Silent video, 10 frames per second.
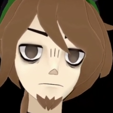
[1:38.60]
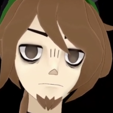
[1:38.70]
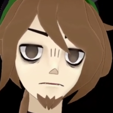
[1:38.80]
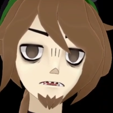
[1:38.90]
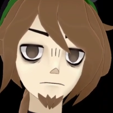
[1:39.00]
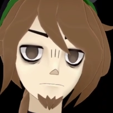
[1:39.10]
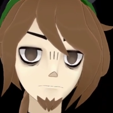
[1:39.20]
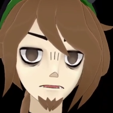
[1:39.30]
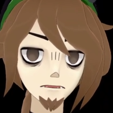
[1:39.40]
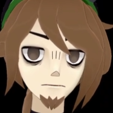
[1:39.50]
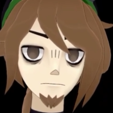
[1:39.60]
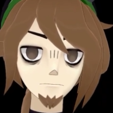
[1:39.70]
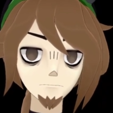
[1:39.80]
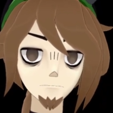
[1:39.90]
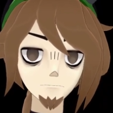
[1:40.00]
to finish it
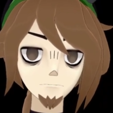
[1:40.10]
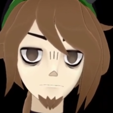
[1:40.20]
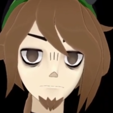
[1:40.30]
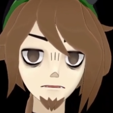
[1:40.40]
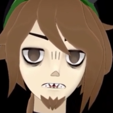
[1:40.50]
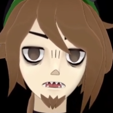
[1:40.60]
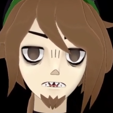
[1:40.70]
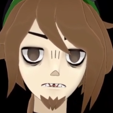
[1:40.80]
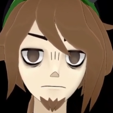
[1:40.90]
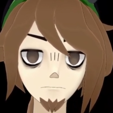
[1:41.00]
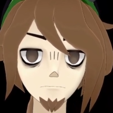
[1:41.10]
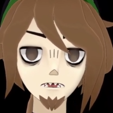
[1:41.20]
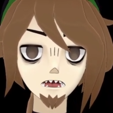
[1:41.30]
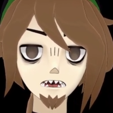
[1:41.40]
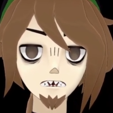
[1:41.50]
because this series
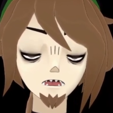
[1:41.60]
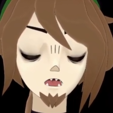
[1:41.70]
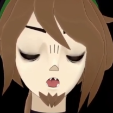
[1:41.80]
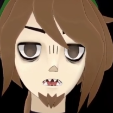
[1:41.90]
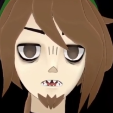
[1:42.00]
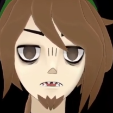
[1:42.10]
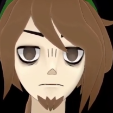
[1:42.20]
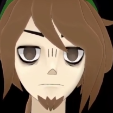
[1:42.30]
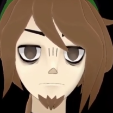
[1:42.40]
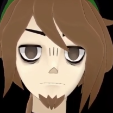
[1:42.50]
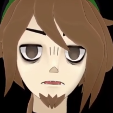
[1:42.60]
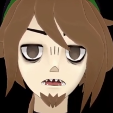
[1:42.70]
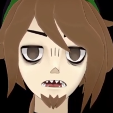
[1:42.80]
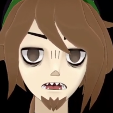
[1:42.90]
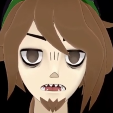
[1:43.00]
means more to
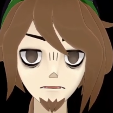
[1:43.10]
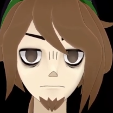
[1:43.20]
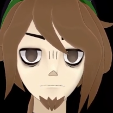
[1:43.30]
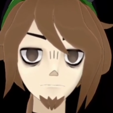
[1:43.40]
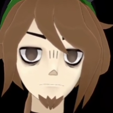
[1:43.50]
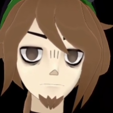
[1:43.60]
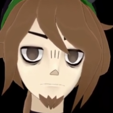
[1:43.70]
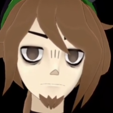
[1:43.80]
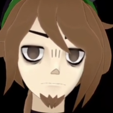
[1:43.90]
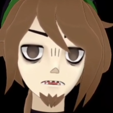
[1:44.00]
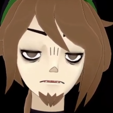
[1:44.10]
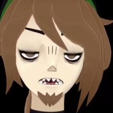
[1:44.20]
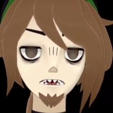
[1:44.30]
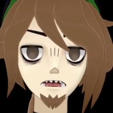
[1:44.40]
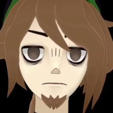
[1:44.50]
me than it
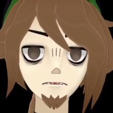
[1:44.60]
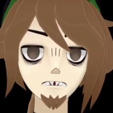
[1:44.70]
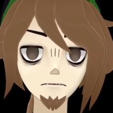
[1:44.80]
does